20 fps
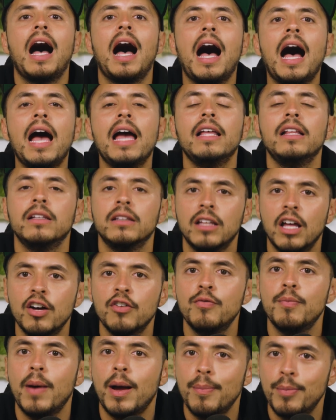I
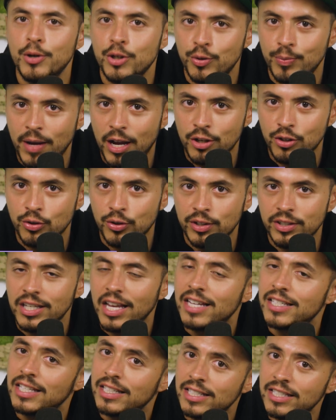love my Birch mattress.
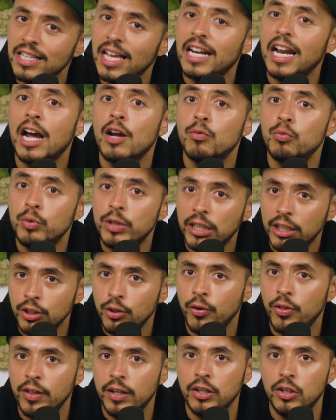As I said, I really
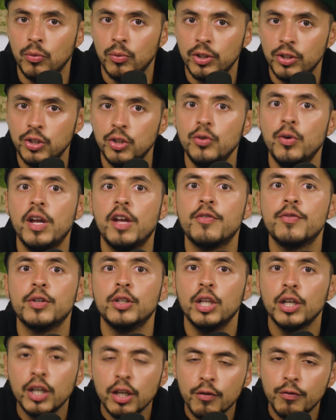do think you will too. If
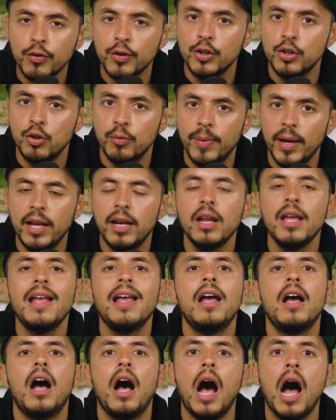you're looking for a new bed,
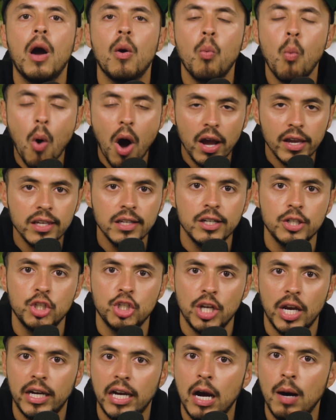I want you to
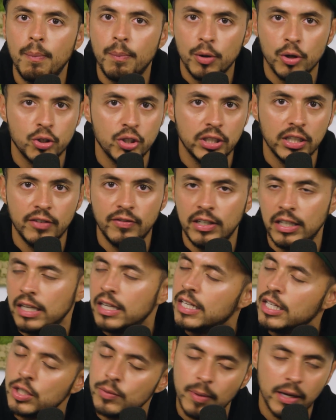check out Birch Living.
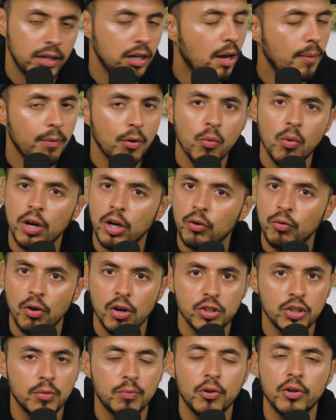It is my number one
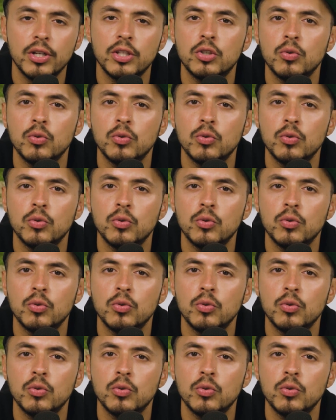across the board.